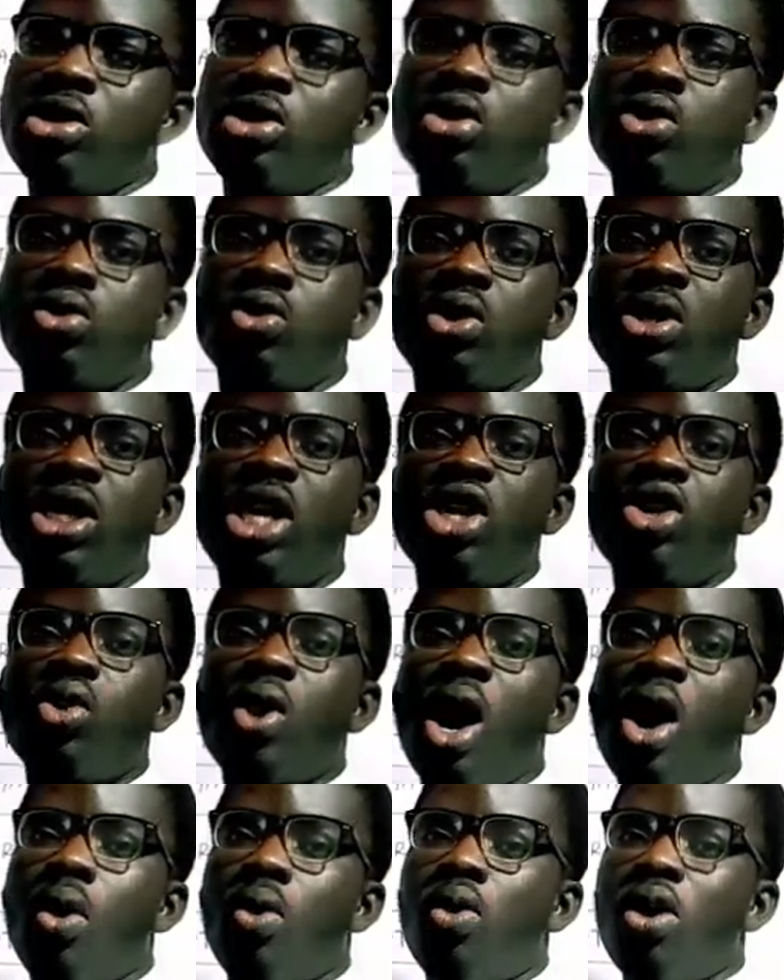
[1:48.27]
So either
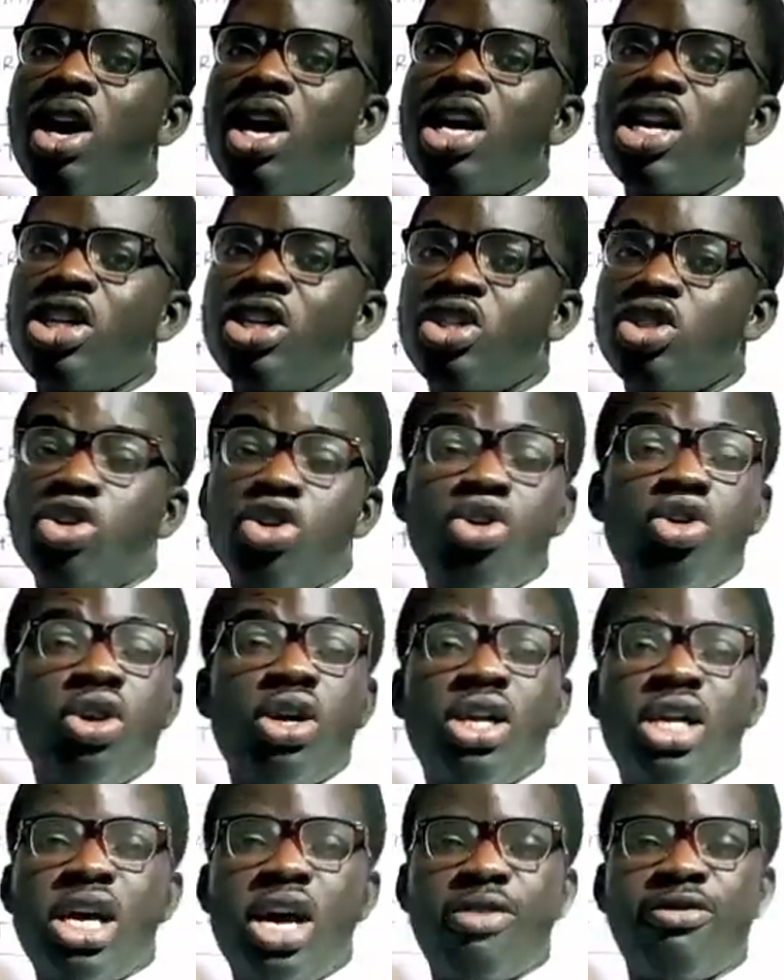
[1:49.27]
you acquire it or you
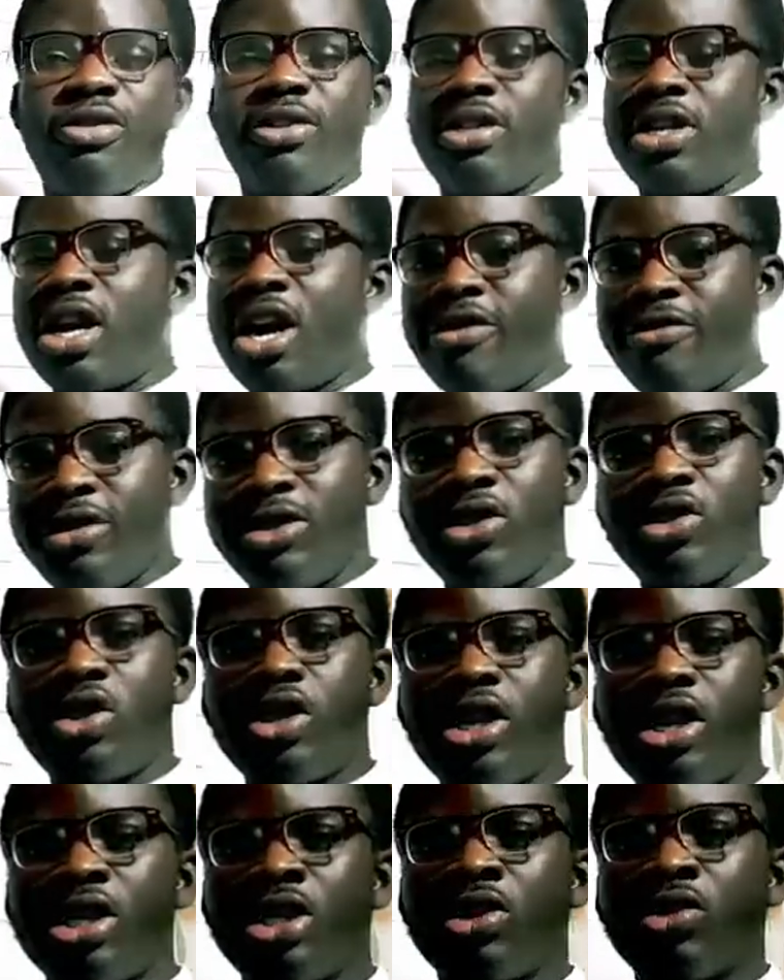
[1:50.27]
already have it in
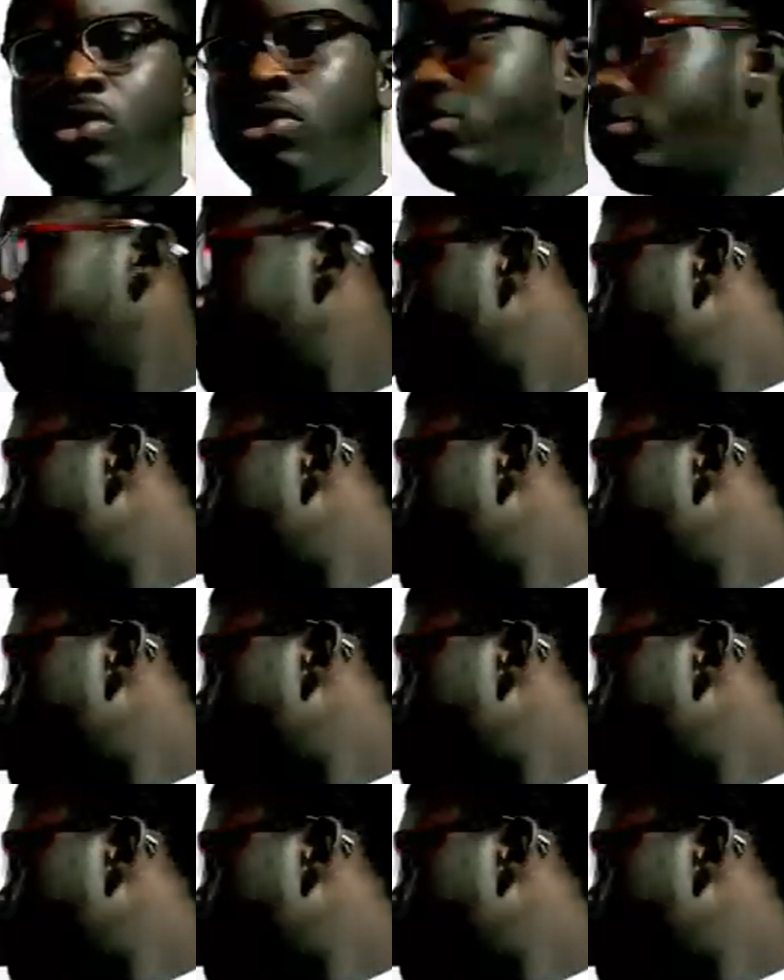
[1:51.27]
your head. So